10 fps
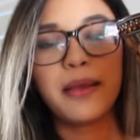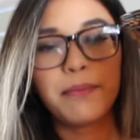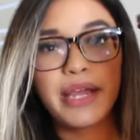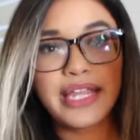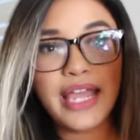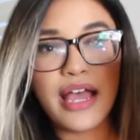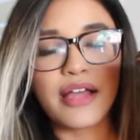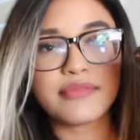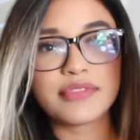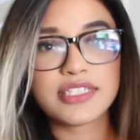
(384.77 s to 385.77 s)
But
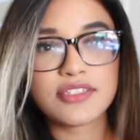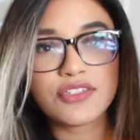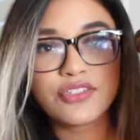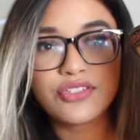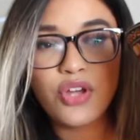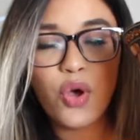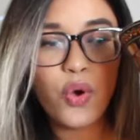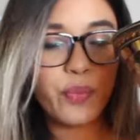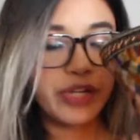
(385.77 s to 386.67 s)
yeah, this is so